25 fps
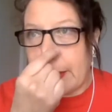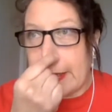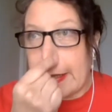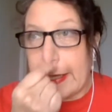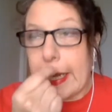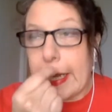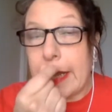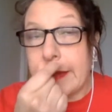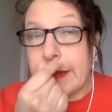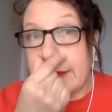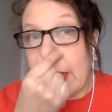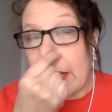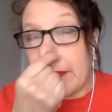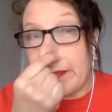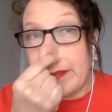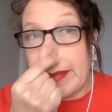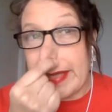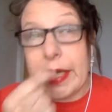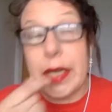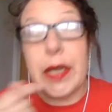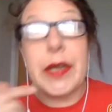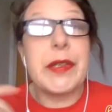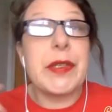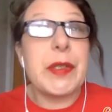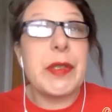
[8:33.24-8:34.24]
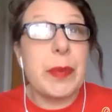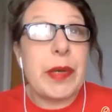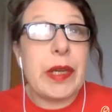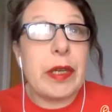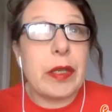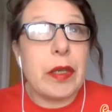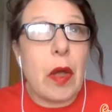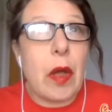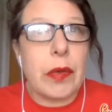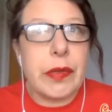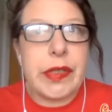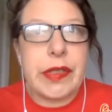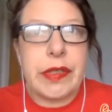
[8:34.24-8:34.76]
And because we're
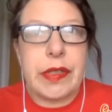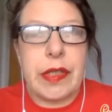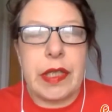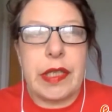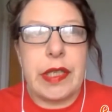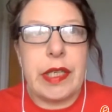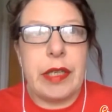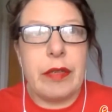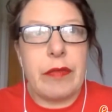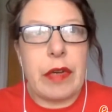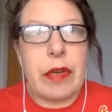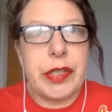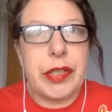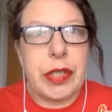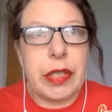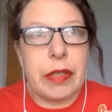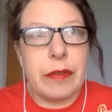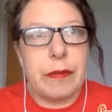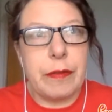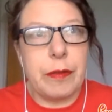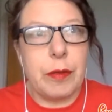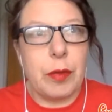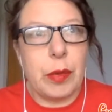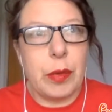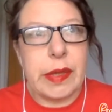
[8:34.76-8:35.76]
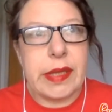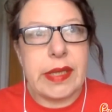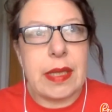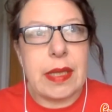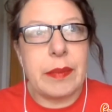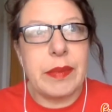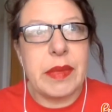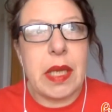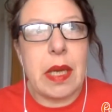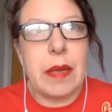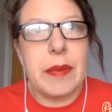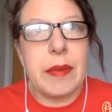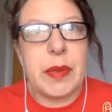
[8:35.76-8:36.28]
constantly rushing forward,
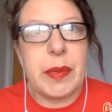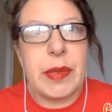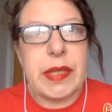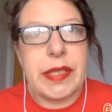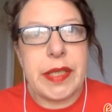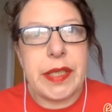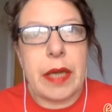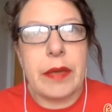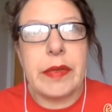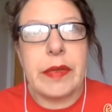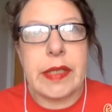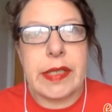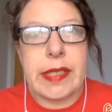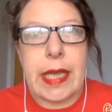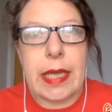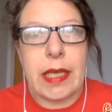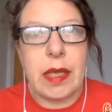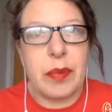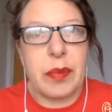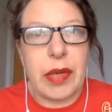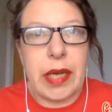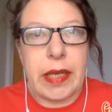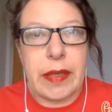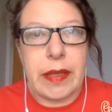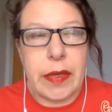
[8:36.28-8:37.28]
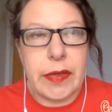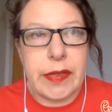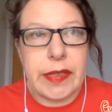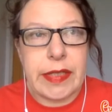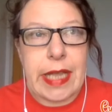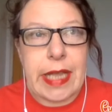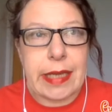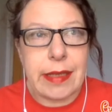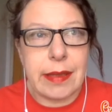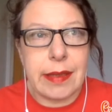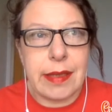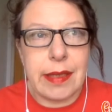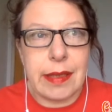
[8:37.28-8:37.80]
sometimes we don't celebrate those
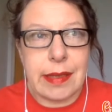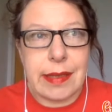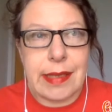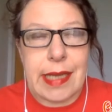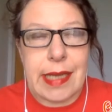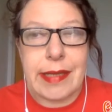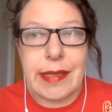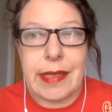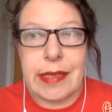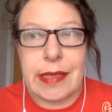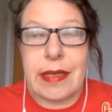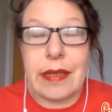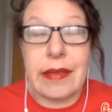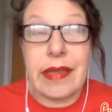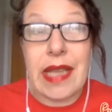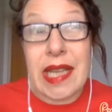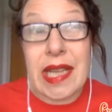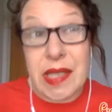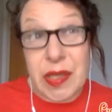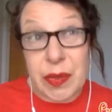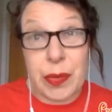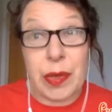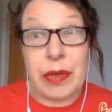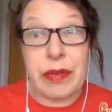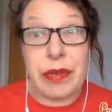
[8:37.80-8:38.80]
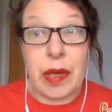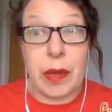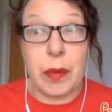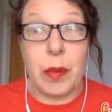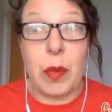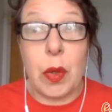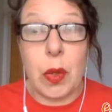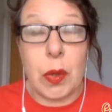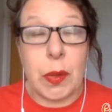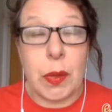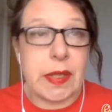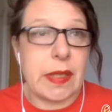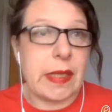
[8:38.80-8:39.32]
successes. And that's where I
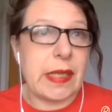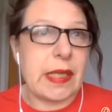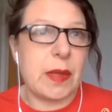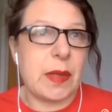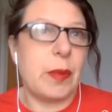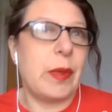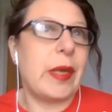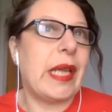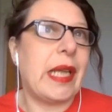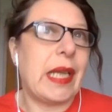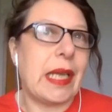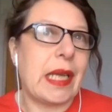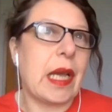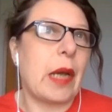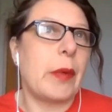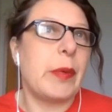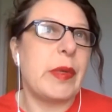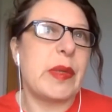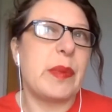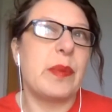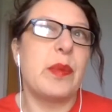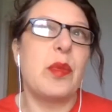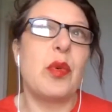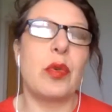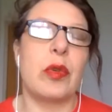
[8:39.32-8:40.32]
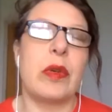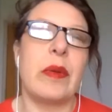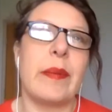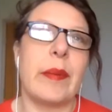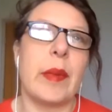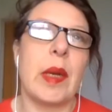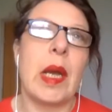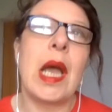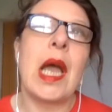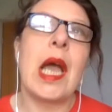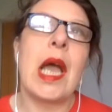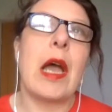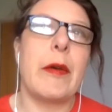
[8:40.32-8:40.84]
was this week. I was
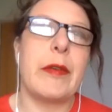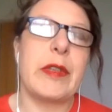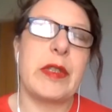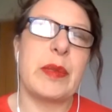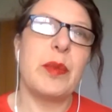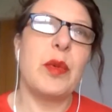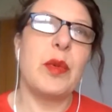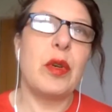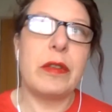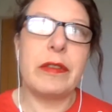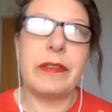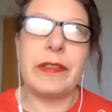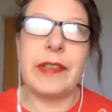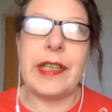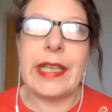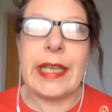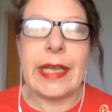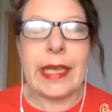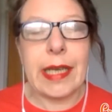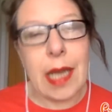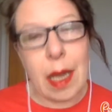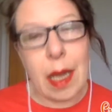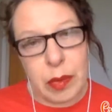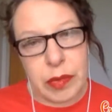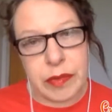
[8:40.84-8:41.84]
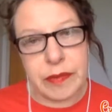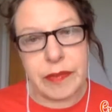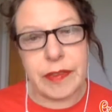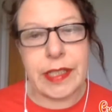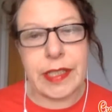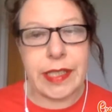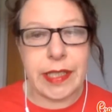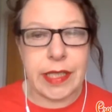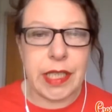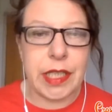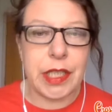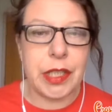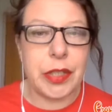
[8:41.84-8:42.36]
more feeling, come on,
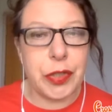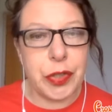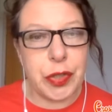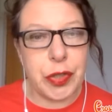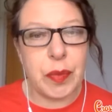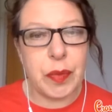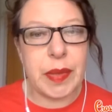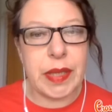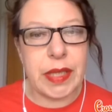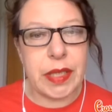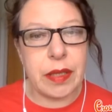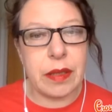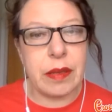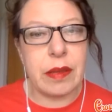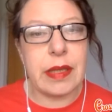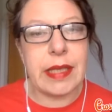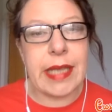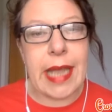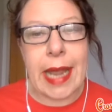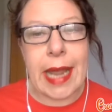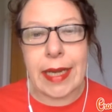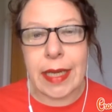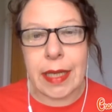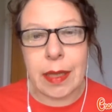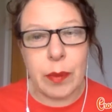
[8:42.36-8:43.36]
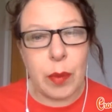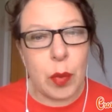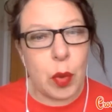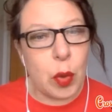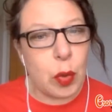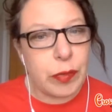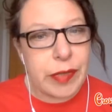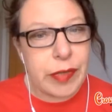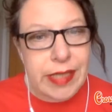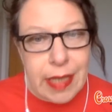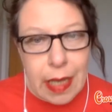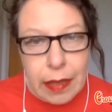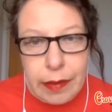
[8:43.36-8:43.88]
Felicity, you should be getting more
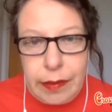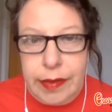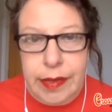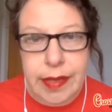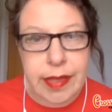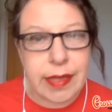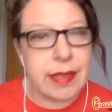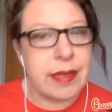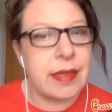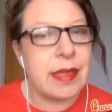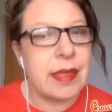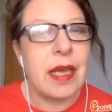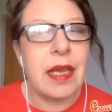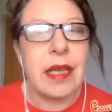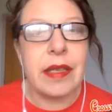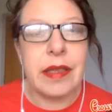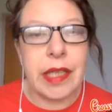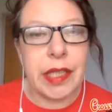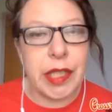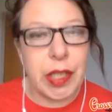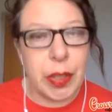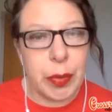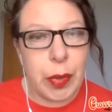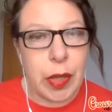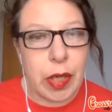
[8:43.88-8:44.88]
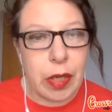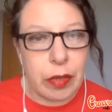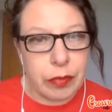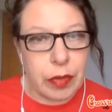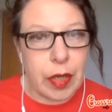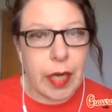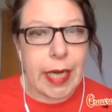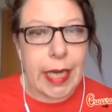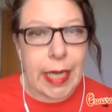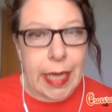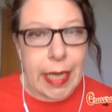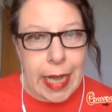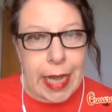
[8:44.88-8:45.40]
results than you are
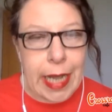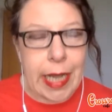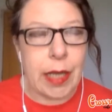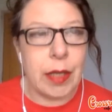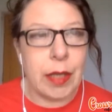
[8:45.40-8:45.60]
right now.